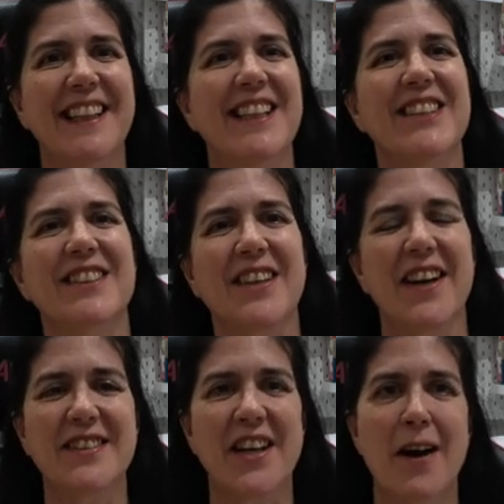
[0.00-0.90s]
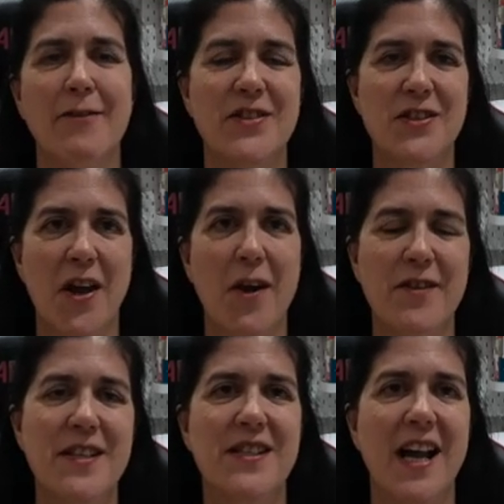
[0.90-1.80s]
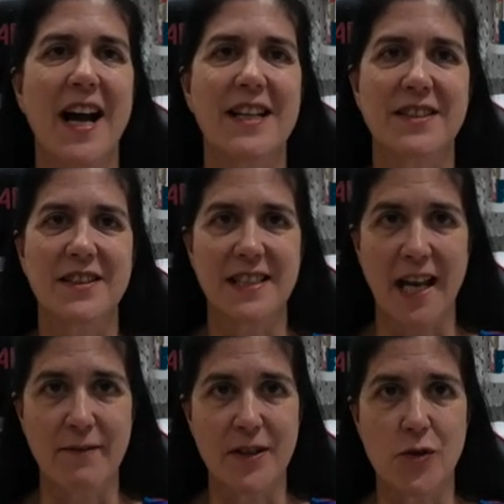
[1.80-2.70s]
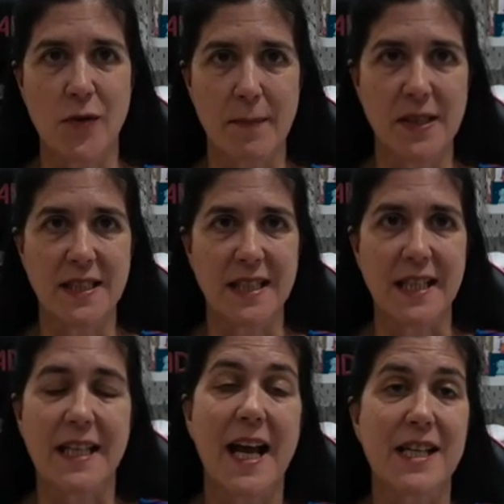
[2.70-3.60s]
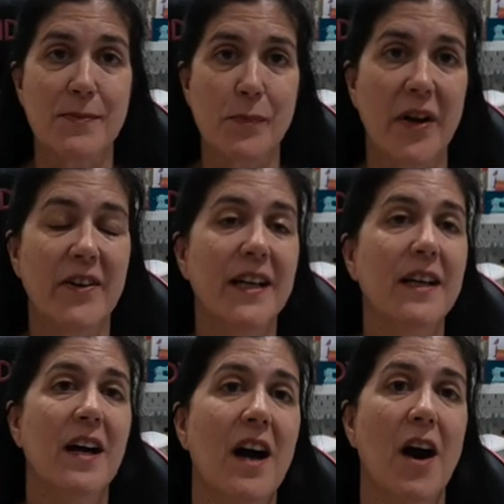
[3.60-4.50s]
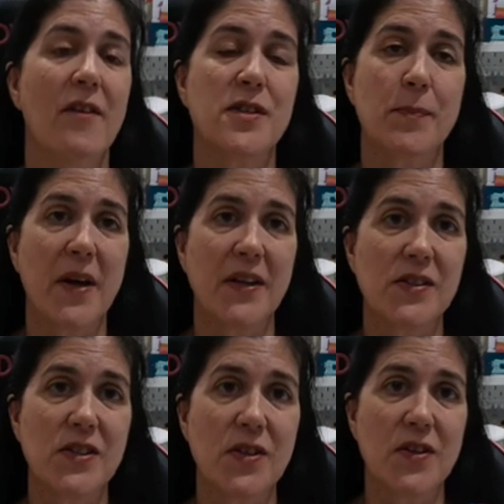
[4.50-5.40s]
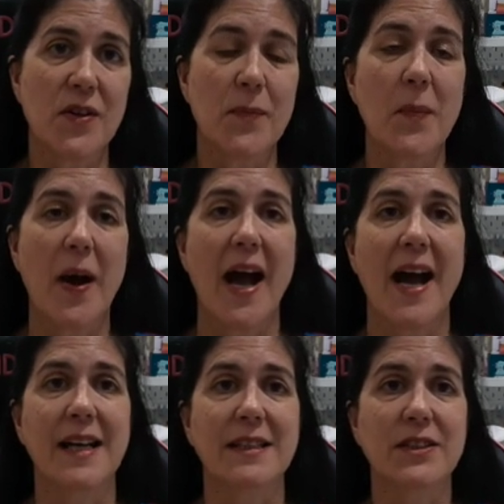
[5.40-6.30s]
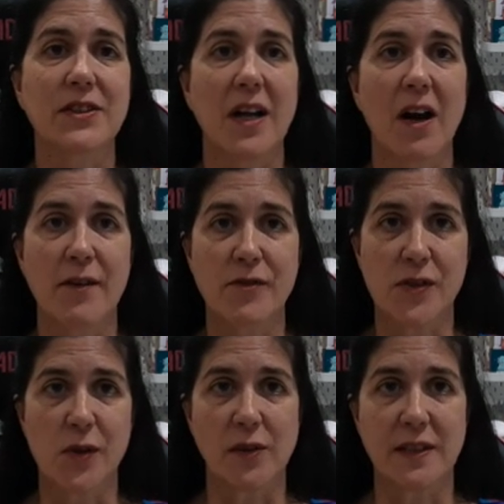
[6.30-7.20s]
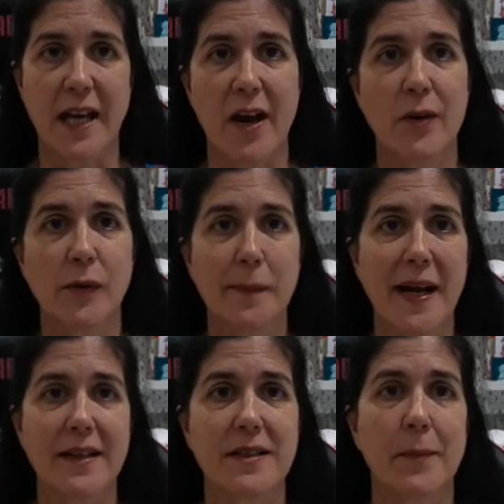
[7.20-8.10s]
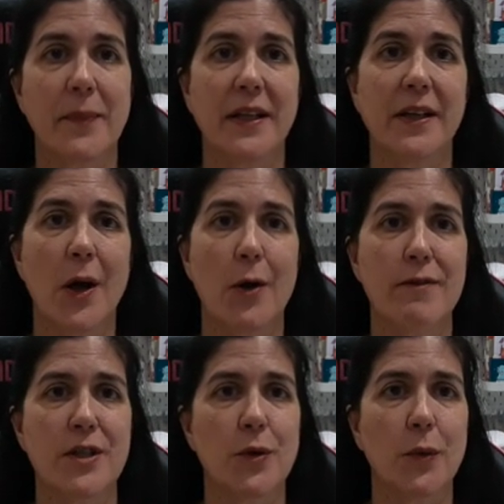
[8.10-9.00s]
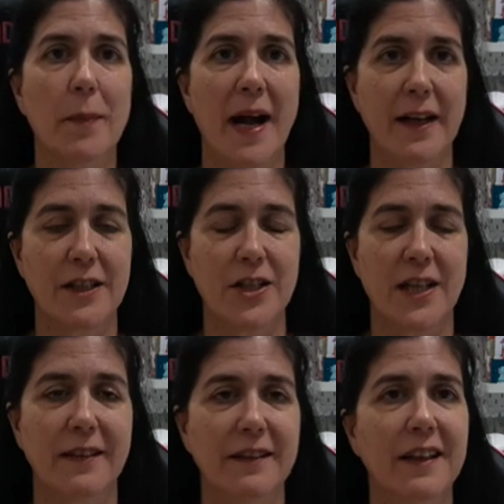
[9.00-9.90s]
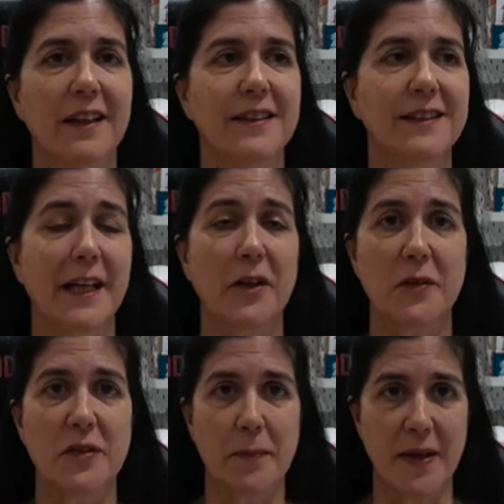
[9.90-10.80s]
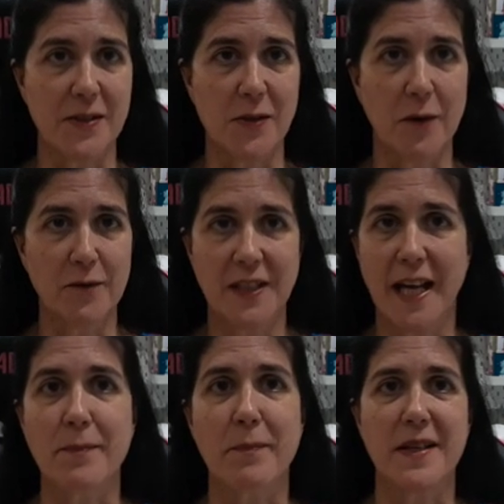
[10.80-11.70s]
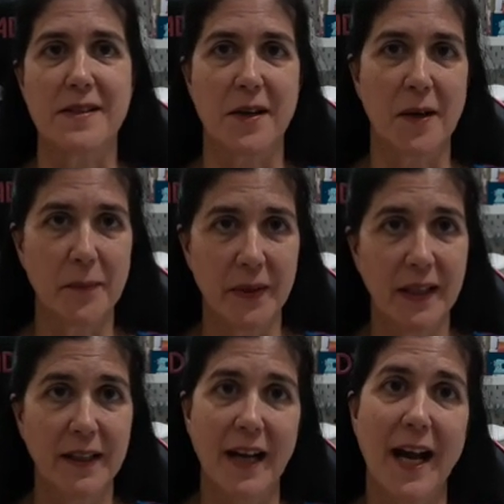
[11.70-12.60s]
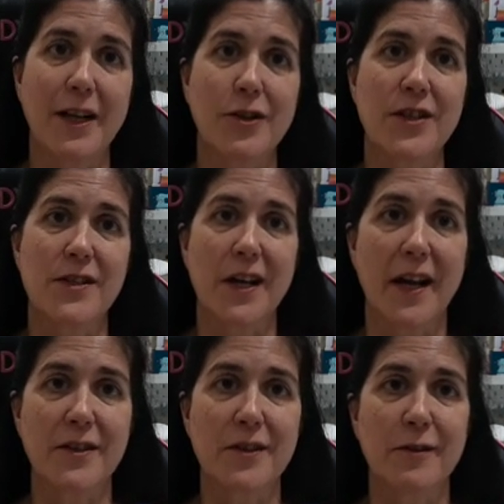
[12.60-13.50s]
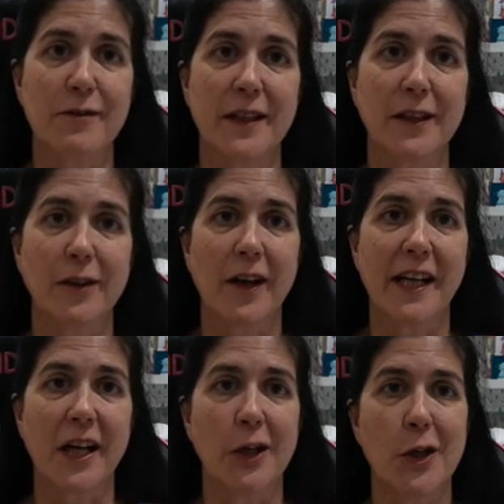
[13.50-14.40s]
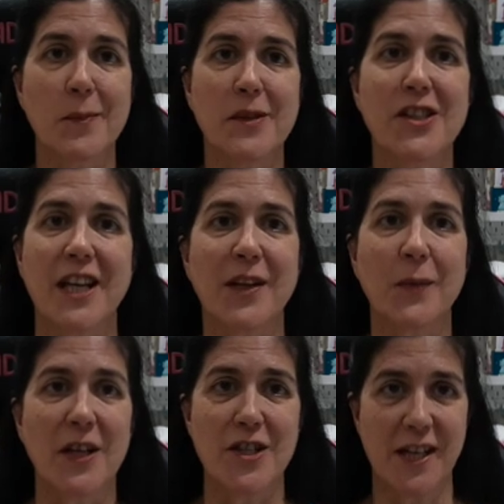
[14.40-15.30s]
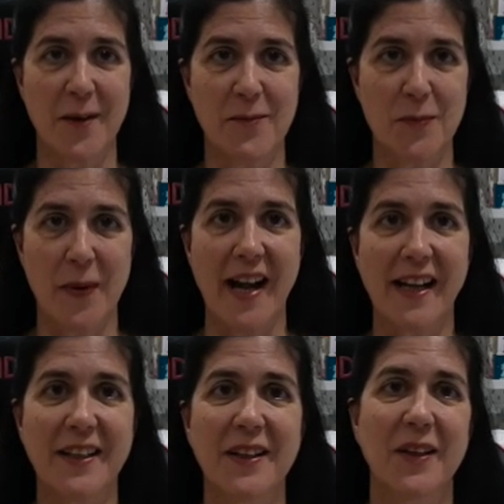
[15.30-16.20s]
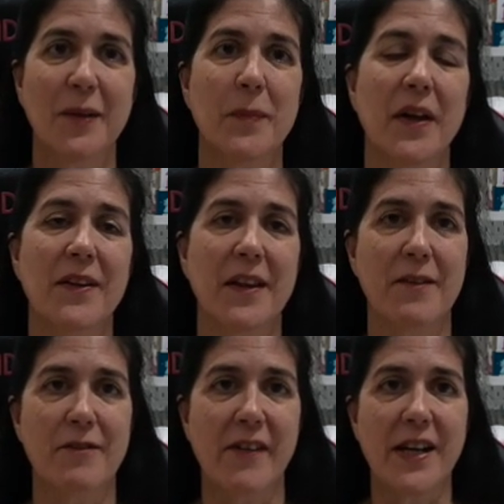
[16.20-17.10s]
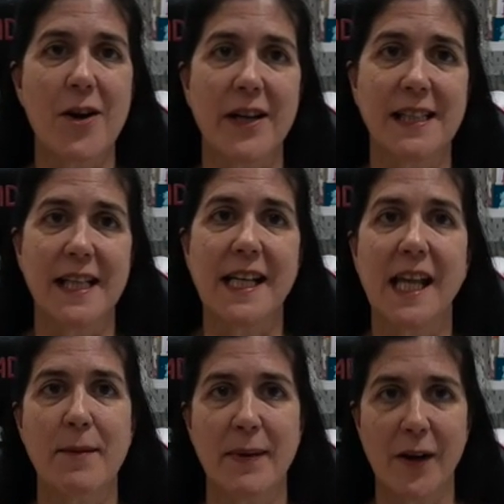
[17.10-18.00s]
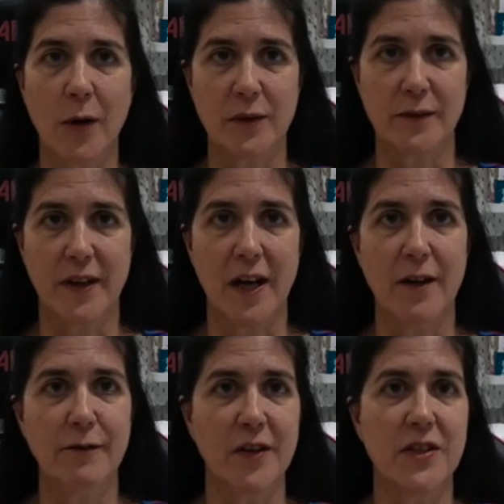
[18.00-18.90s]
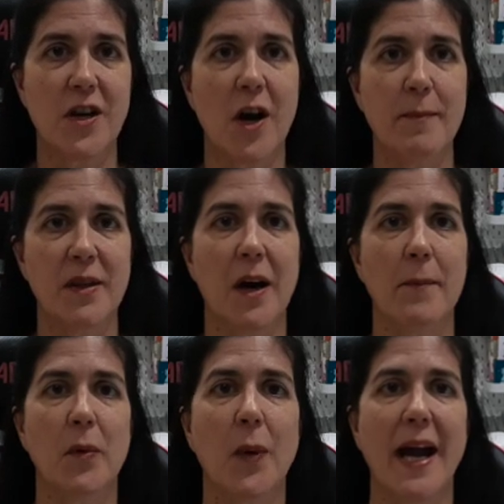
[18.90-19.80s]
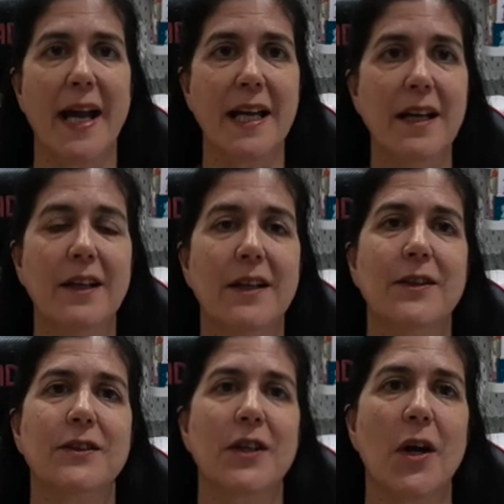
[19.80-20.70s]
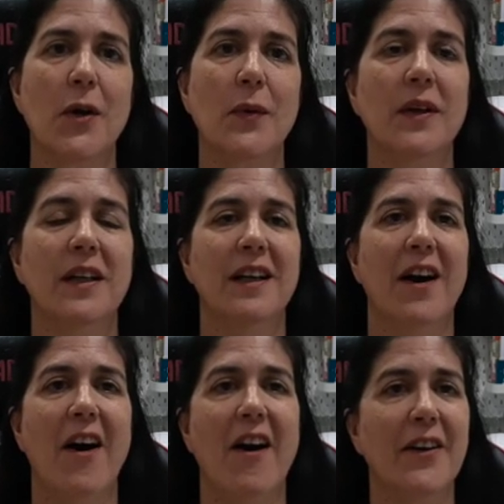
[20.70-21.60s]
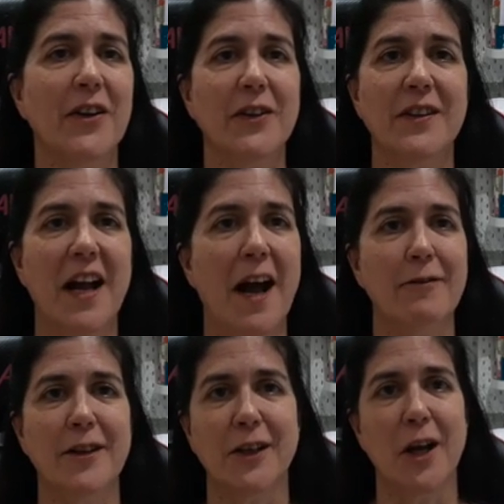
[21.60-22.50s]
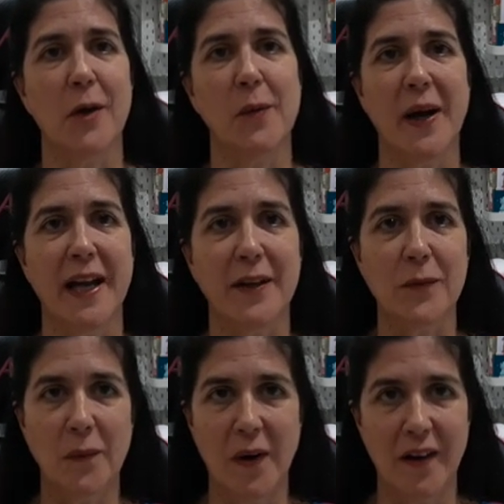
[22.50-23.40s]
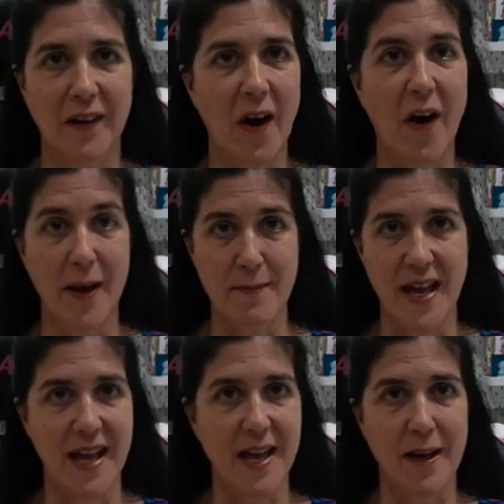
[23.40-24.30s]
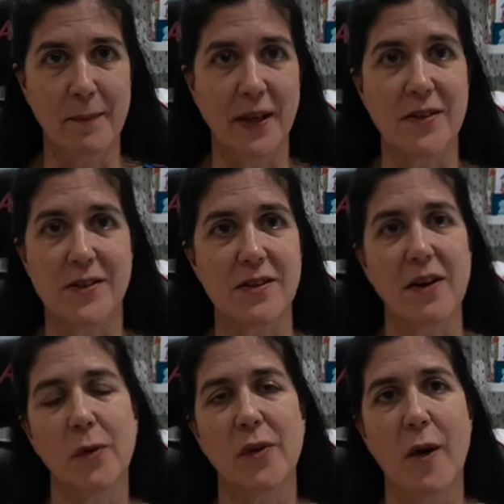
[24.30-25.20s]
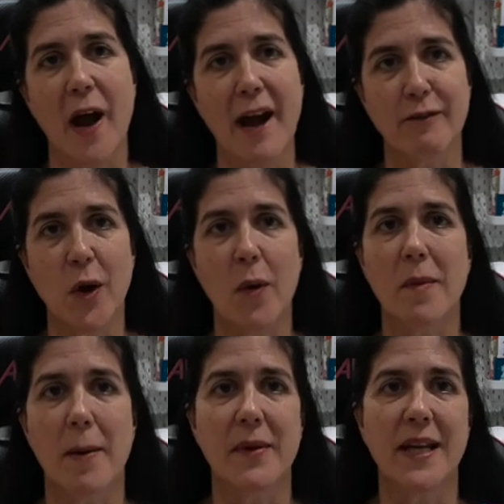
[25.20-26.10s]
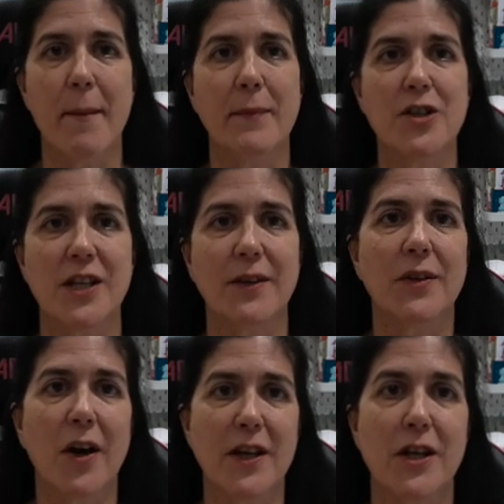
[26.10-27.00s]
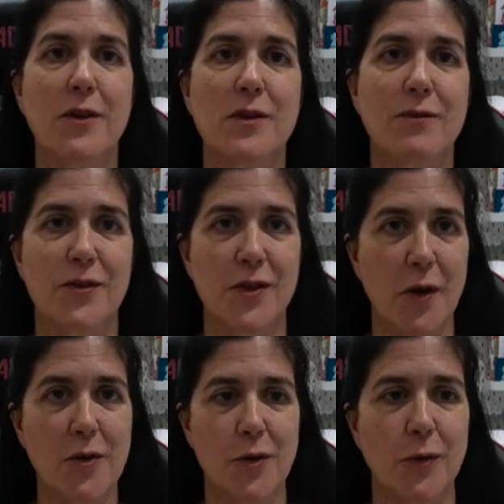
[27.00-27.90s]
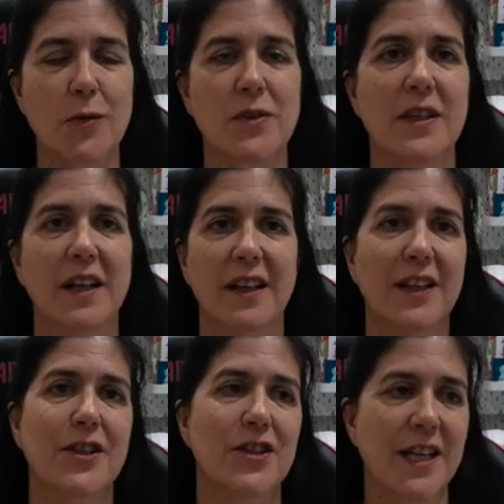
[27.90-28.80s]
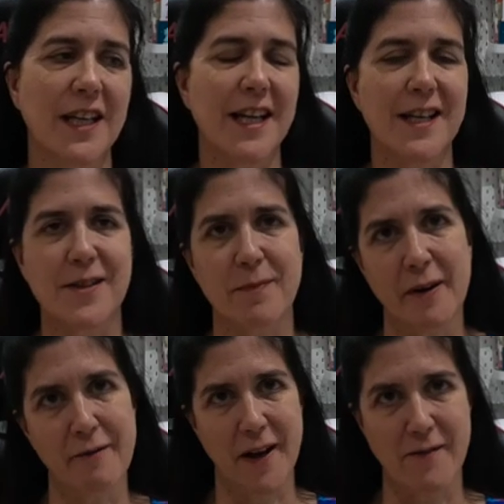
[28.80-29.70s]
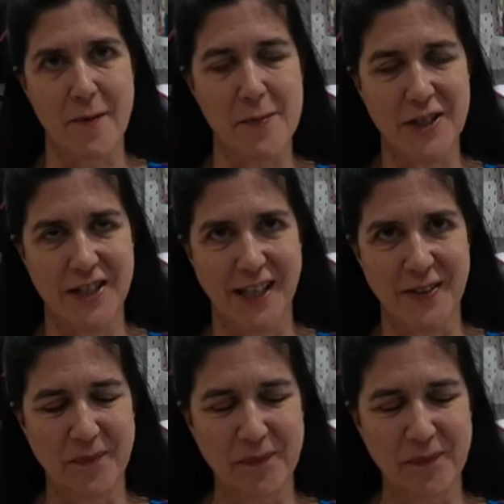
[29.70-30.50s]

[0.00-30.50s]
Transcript: She's going to have a service at David Drummond in Edinburgh. I've spoken to them and I've just got to get her all packed up in her original packaging, take lots of bits off, tape bits up, and she's going to feel like a new machine when she comes back. But they're very kindly keeping hold of her for the time that I'm away, so I couldn't have her go away while I'm here, because although I have got my Bernette machine that I use for socials, she is my favourite machine.